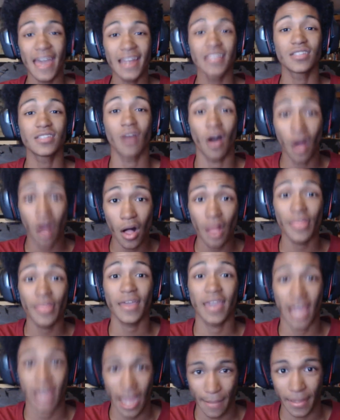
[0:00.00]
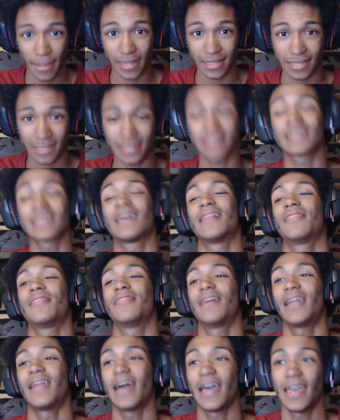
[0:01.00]
all the comments that
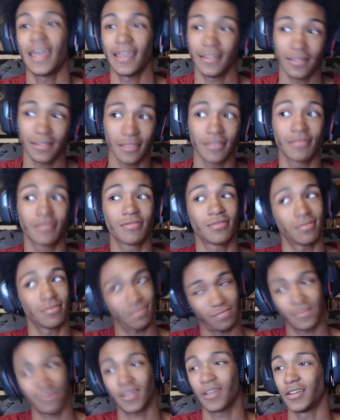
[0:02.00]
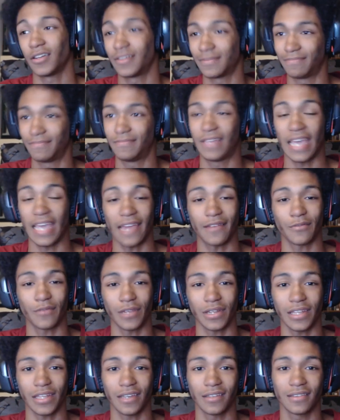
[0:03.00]
I could get,
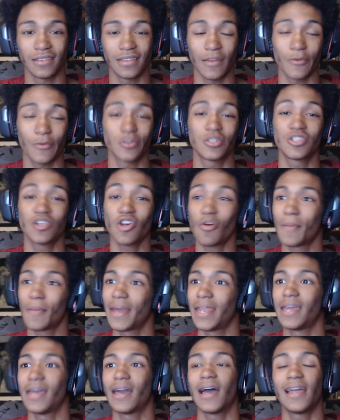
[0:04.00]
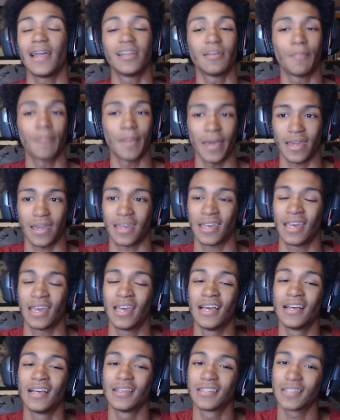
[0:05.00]
really. There was so many I had to pick.
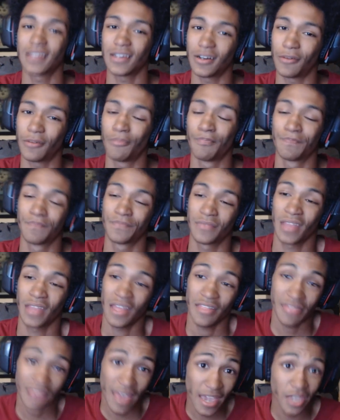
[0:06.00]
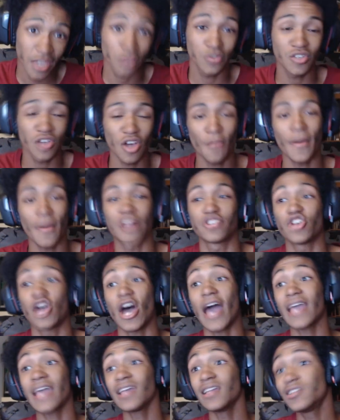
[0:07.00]
So thank you so much. I
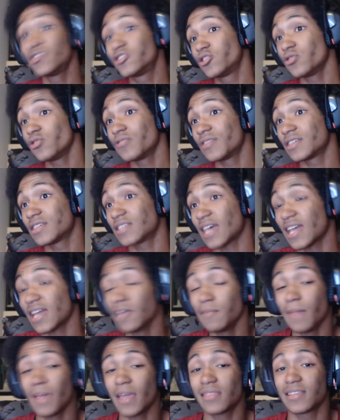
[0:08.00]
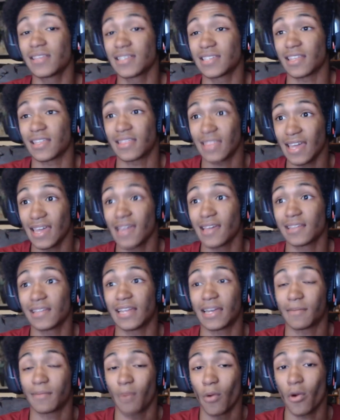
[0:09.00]
can do this. I can make this a thing like
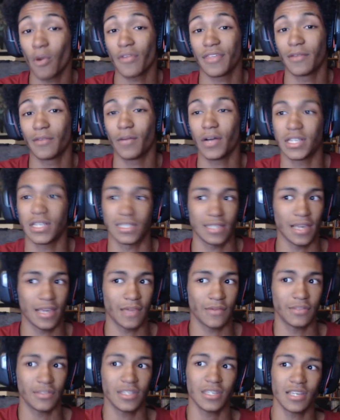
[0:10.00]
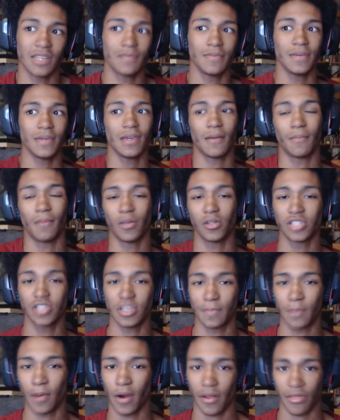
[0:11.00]
more than once. This can be a
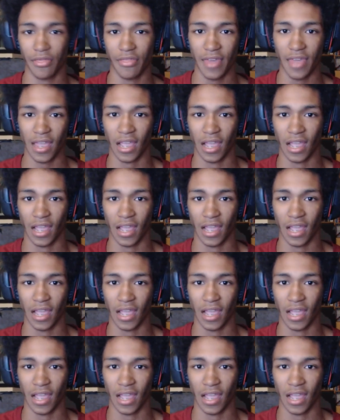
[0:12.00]
multi-part thing